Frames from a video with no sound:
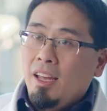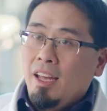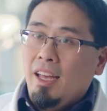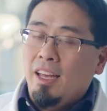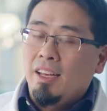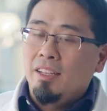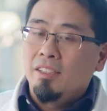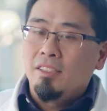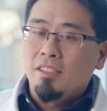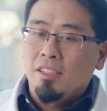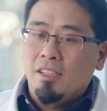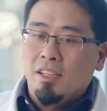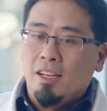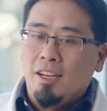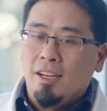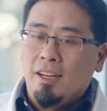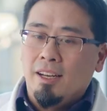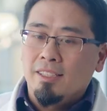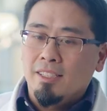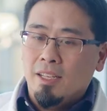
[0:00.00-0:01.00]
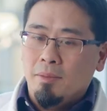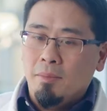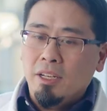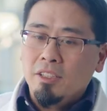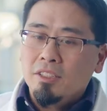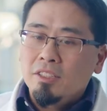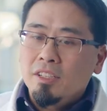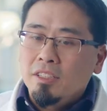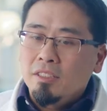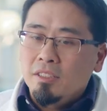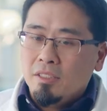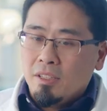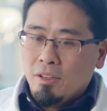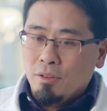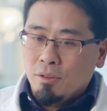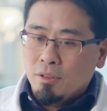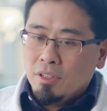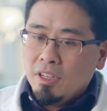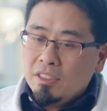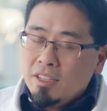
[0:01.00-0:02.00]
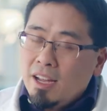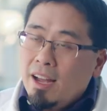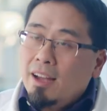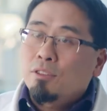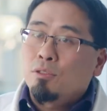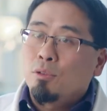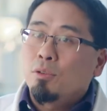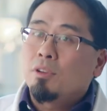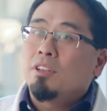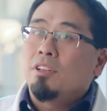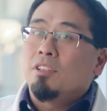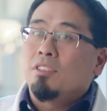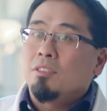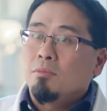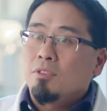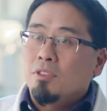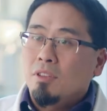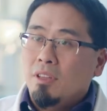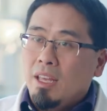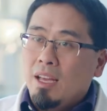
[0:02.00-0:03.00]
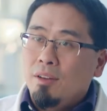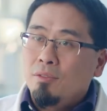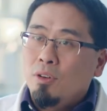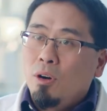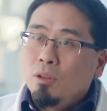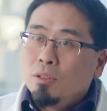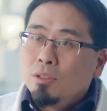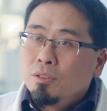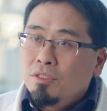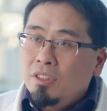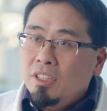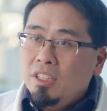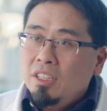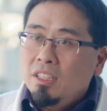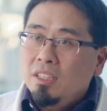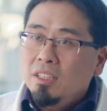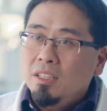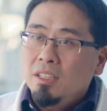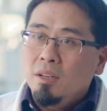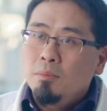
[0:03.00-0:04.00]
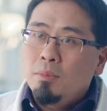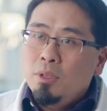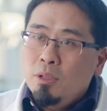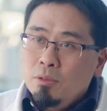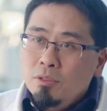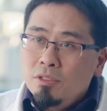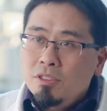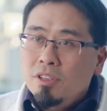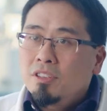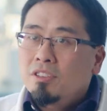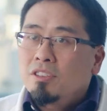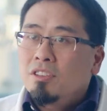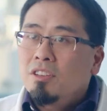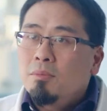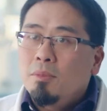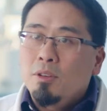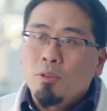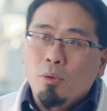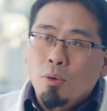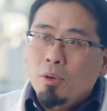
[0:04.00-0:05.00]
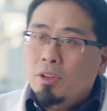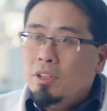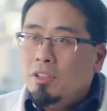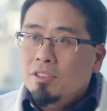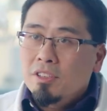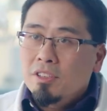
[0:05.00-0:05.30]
And as I mentioned, they're an intact organism, so they have all of the immune system and organ